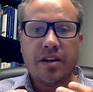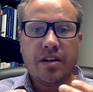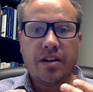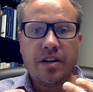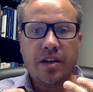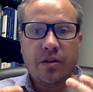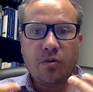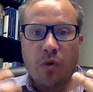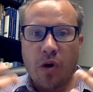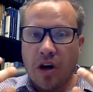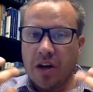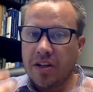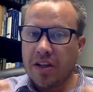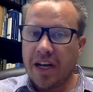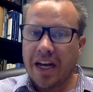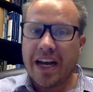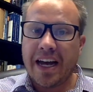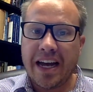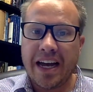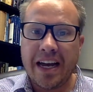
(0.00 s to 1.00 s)
while
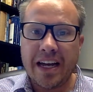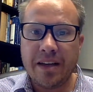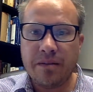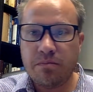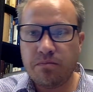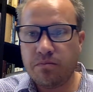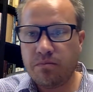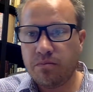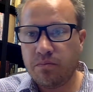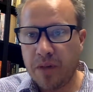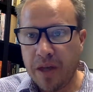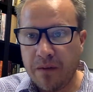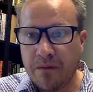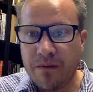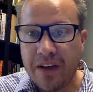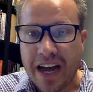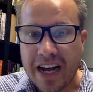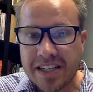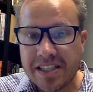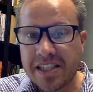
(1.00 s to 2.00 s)
I am
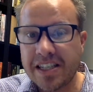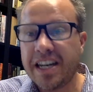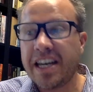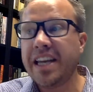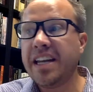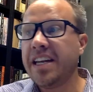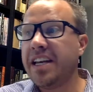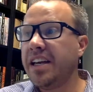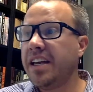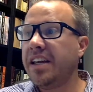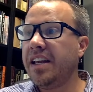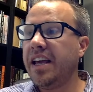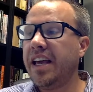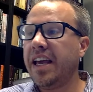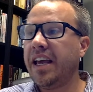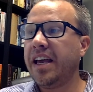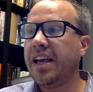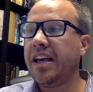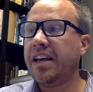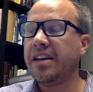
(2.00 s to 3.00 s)
vaccinated
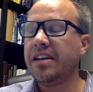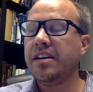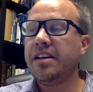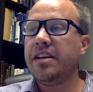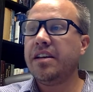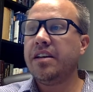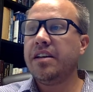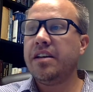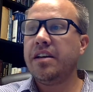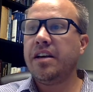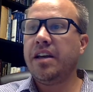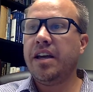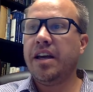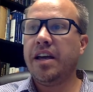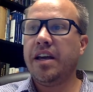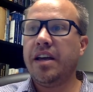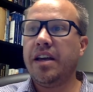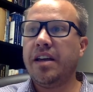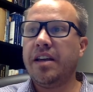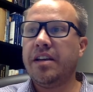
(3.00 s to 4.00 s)
and
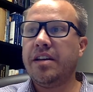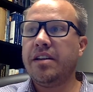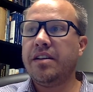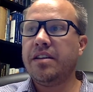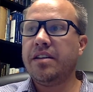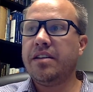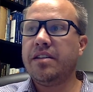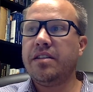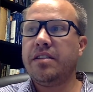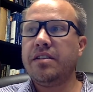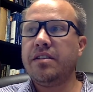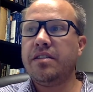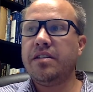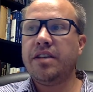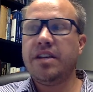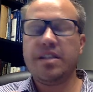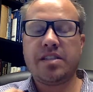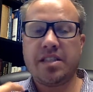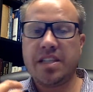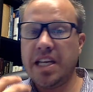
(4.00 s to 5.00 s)

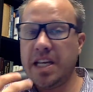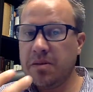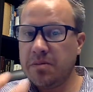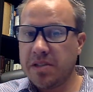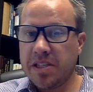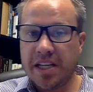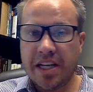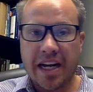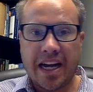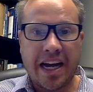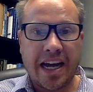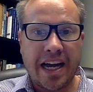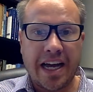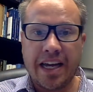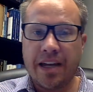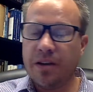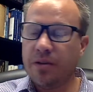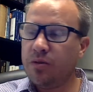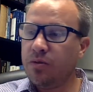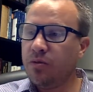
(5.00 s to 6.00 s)
it seems that
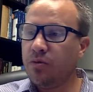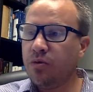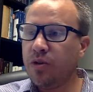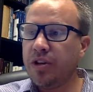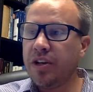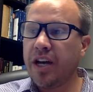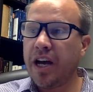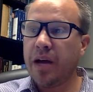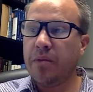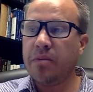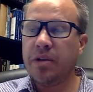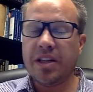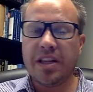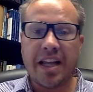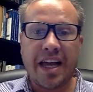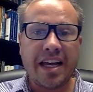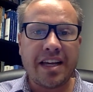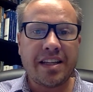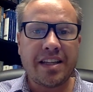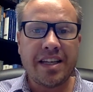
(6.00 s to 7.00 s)
I would not be
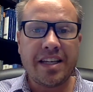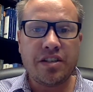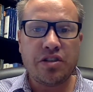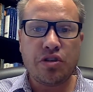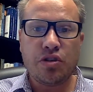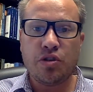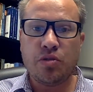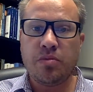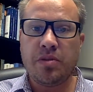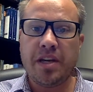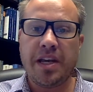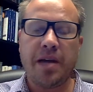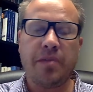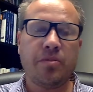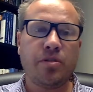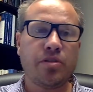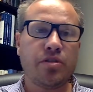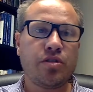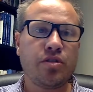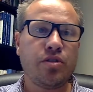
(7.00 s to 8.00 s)
likely to be
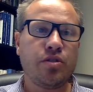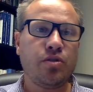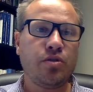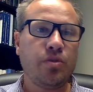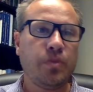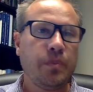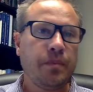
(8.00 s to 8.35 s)
able to